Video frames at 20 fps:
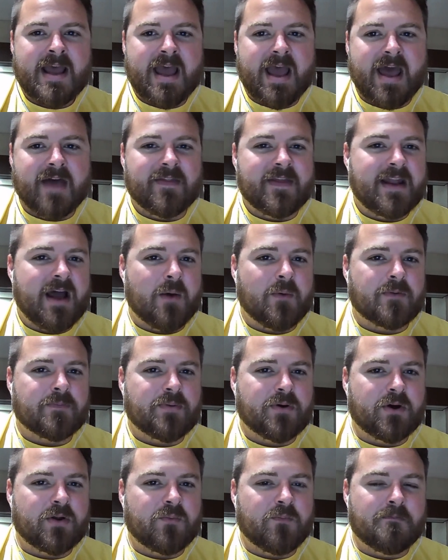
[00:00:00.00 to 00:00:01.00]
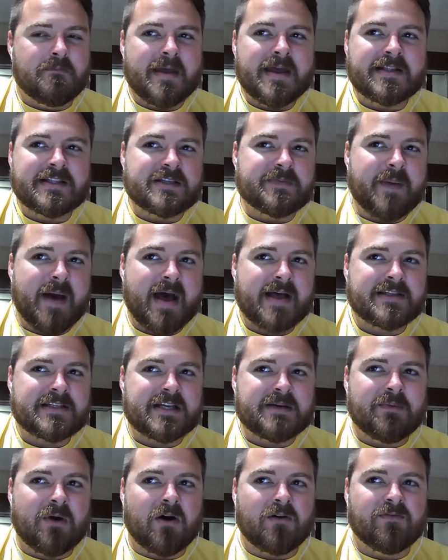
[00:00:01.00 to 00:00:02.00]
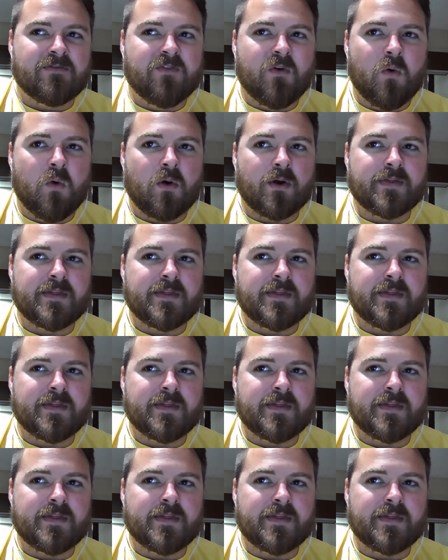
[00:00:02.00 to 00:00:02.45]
And then I would put men's basketball four,